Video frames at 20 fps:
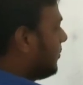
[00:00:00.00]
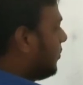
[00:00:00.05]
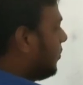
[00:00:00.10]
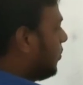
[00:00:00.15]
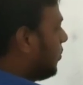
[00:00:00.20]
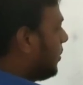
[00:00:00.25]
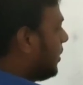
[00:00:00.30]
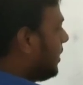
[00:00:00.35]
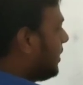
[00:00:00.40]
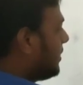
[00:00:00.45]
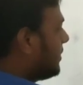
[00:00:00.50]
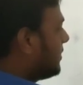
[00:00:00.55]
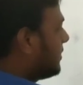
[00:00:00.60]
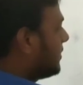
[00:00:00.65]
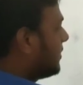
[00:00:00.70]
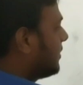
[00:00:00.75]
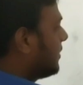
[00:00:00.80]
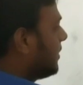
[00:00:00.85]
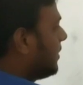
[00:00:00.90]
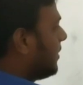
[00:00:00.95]

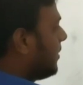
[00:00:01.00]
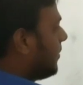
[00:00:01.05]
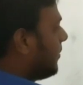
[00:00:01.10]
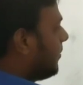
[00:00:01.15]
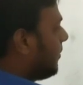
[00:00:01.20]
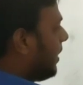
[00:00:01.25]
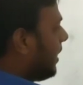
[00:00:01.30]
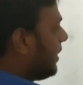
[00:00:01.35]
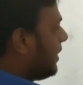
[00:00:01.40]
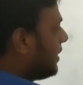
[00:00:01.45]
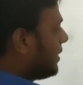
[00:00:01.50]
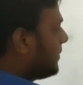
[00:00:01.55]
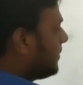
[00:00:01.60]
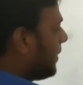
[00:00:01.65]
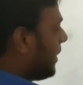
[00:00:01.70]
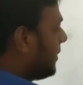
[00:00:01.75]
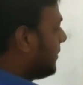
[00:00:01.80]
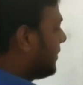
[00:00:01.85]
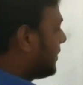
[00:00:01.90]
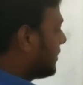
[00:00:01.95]
4x minus
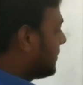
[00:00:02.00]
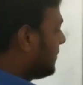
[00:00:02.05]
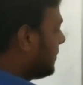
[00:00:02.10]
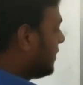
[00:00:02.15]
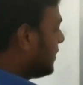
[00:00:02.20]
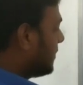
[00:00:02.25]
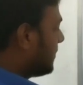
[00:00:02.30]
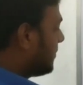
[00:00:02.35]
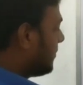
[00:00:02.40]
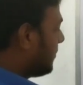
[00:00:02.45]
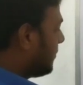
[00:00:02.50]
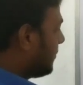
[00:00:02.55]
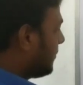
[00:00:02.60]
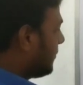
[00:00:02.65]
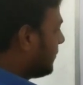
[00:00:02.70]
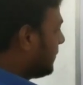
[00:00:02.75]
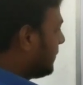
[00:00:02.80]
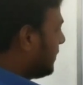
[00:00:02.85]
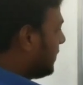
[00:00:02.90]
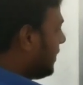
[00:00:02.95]
5x means
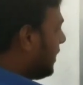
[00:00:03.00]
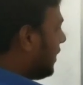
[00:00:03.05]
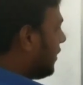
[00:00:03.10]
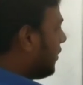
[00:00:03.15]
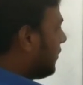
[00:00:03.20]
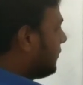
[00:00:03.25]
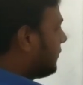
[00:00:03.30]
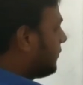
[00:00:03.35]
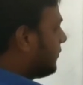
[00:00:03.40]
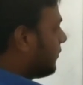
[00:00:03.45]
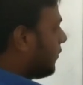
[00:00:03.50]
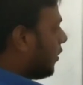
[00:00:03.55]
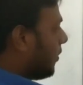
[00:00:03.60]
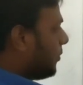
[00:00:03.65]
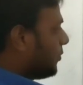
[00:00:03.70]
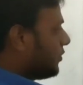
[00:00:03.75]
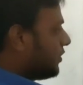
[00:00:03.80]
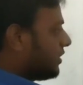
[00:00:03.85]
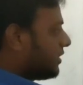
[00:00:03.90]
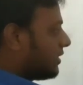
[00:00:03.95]
they are of
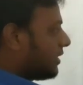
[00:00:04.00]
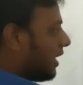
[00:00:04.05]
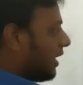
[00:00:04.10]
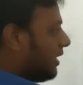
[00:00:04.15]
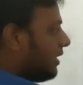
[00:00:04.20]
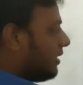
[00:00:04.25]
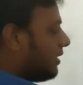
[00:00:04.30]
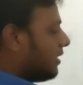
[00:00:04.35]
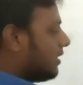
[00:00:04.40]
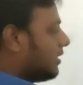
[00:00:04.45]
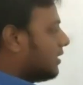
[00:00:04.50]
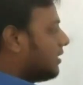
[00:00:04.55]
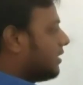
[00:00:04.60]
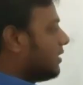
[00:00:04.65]
opposite sign,